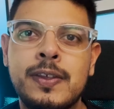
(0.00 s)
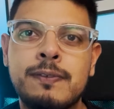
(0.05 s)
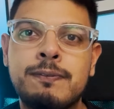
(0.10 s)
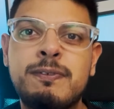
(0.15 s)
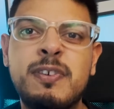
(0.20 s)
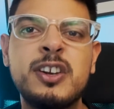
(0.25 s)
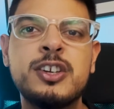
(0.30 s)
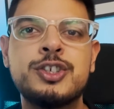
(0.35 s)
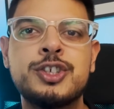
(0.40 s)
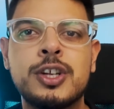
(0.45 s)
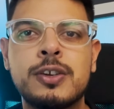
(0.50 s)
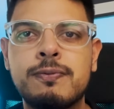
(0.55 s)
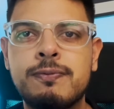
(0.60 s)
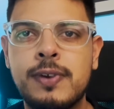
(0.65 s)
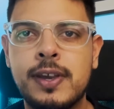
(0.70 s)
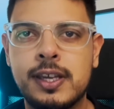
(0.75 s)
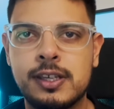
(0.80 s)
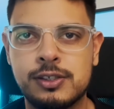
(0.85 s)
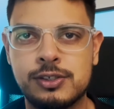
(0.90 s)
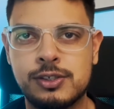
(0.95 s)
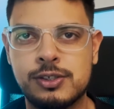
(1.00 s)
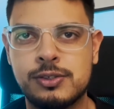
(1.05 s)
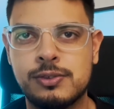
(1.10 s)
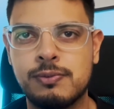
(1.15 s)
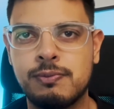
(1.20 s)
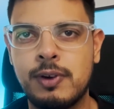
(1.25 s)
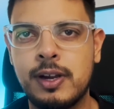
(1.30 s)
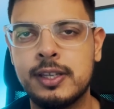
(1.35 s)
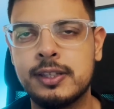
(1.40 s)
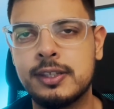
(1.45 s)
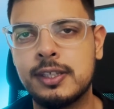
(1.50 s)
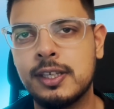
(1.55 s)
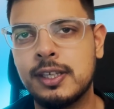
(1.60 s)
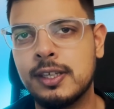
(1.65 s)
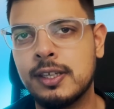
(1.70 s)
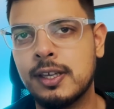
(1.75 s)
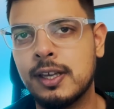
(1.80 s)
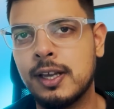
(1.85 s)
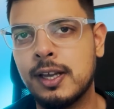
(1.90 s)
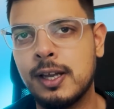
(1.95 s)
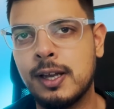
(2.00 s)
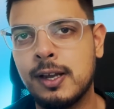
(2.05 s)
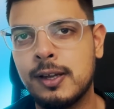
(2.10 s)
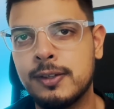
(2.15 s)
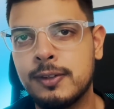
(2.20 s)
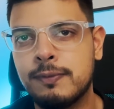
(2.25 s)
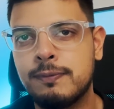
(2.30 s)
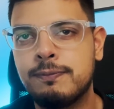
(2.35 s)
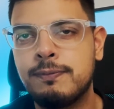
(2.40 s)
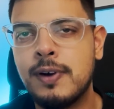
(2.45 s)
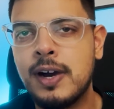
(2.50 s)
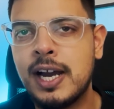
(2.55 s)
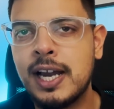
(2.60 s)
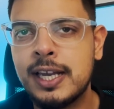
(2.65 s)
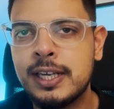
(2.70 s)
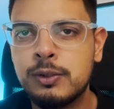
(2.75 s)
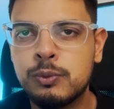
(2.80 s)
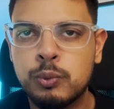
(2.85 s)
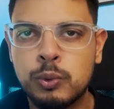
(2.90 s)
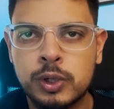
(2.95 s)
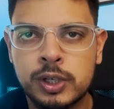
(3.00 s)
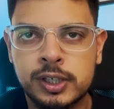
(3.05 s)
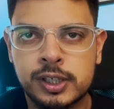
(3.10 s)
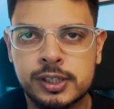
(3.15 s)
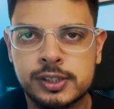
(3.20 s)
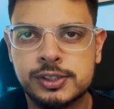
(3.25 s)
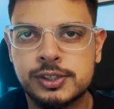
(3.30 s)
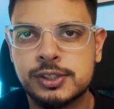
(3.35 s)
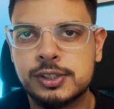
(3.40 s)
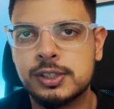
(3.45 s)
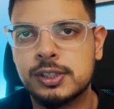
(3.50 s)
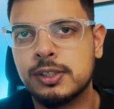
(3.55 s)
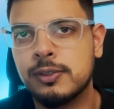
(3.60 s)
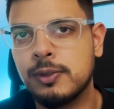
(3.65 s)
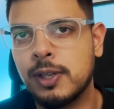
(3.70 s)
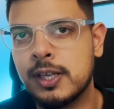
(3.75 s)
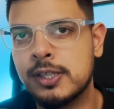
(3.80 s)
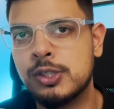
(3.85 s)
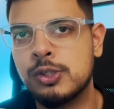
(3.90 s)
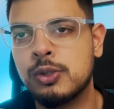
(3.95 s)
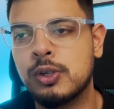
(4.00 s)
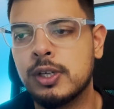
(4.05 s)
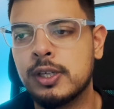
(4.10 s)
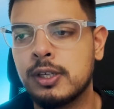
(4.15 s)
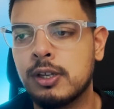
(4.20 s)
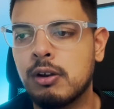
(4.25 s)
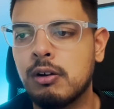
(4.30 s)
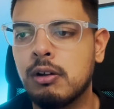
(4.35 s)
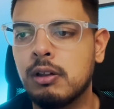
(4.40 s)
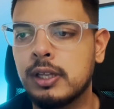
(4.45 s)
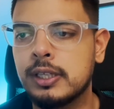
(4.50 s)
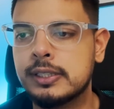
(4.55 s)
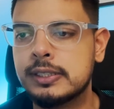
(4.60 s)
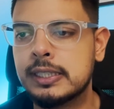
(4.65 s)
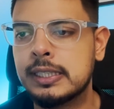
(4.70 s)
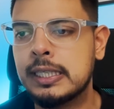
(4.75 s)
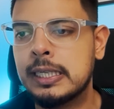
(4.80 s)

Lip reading: finishing phase, right? The fine works, as you can call it.